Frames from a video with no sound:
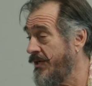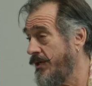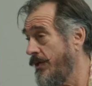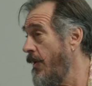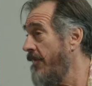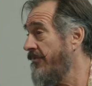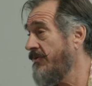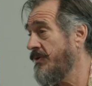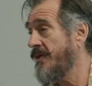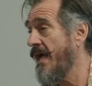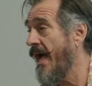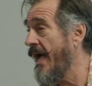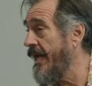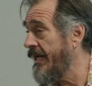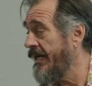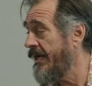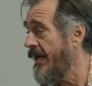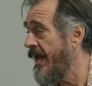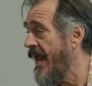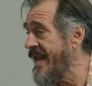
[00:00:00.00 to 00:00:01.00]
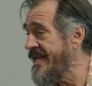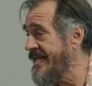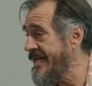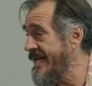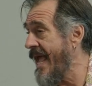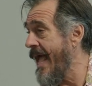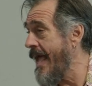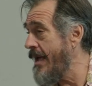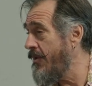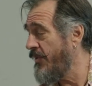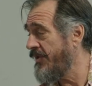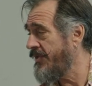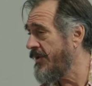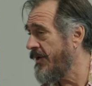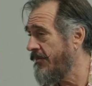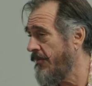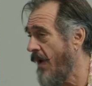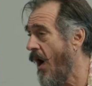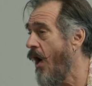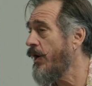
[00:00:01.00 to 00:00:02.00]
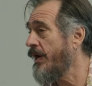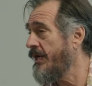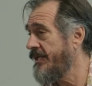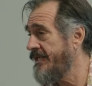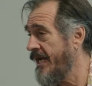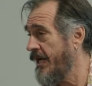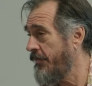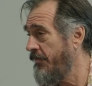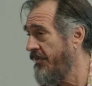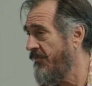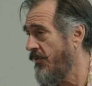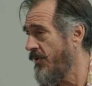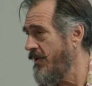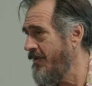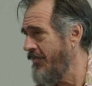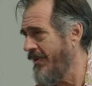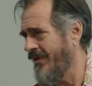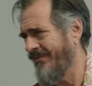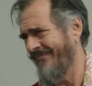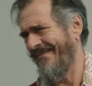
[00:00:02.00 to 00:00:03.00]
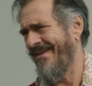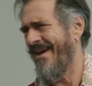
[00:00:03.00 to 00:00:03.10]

do you ever sign an NDA with an architect before you build?